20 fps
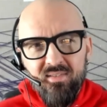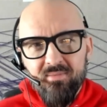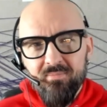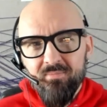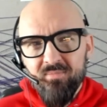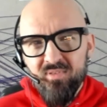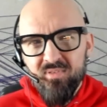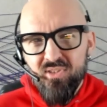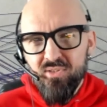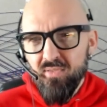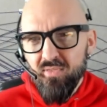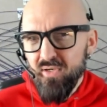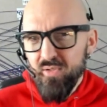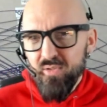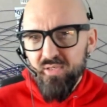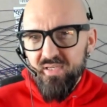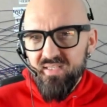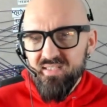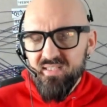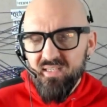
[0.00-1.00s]

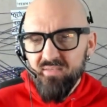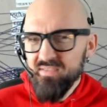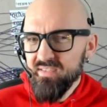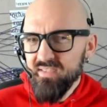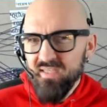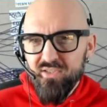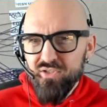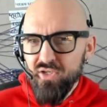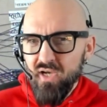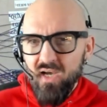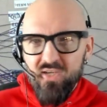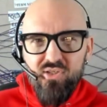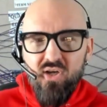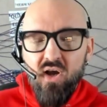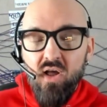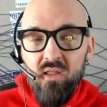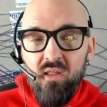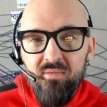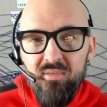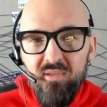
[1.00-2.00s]
theories have said Josh
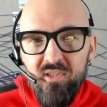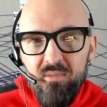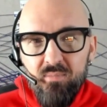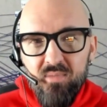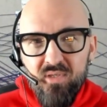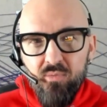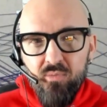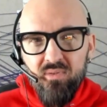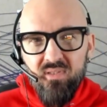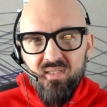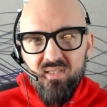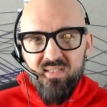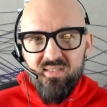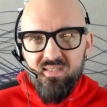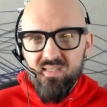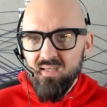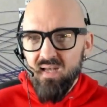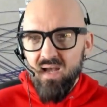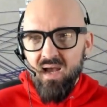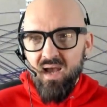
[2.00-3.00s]
Oliver could be
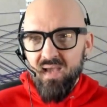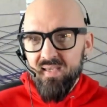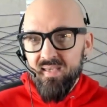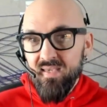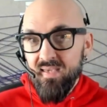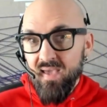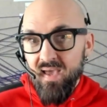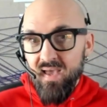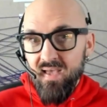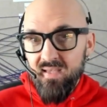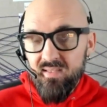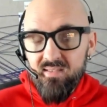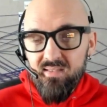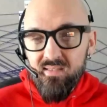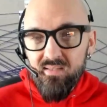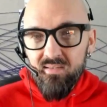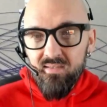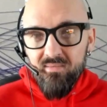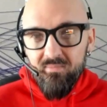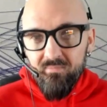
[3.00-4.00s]
released. I
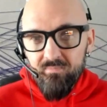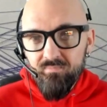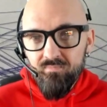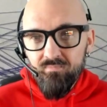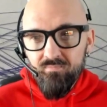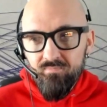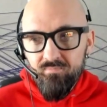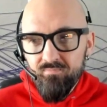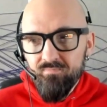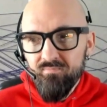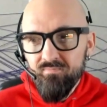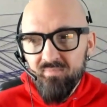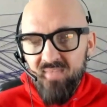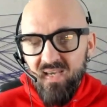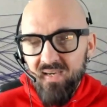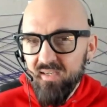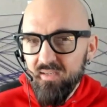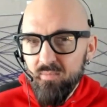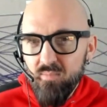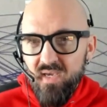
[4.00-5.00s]
guess
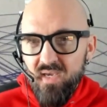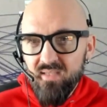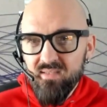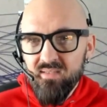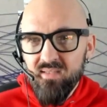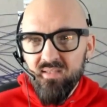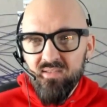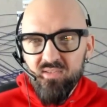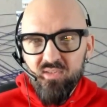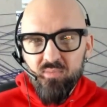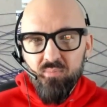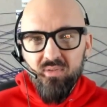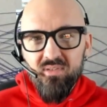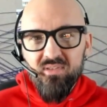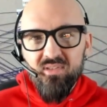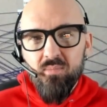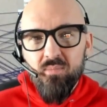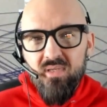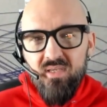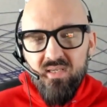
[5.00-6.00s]
that could make sense, but
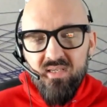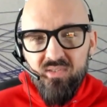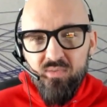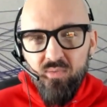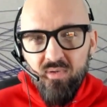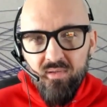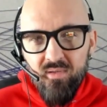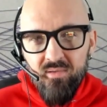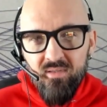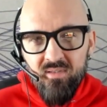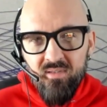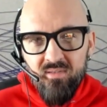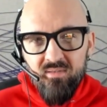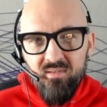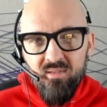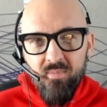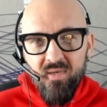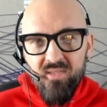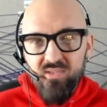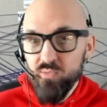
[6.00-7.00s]
to me, he's one of
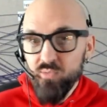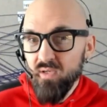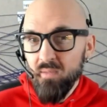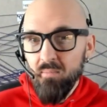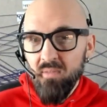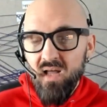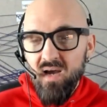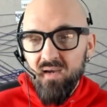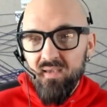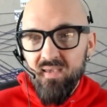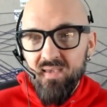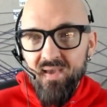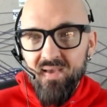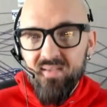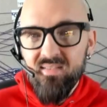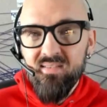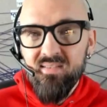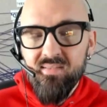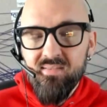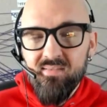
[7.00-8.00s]
the best run blocking
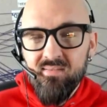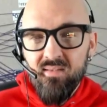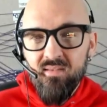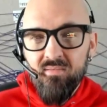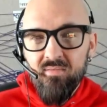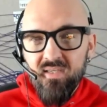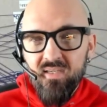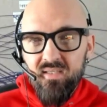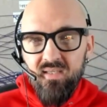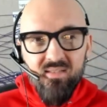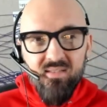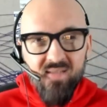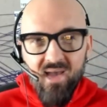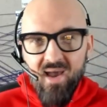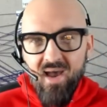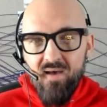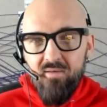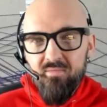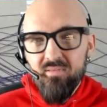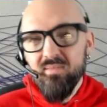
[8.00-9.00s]
assets that the Vikings
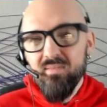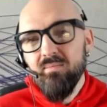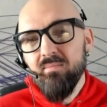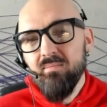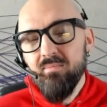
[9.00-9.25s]
have. And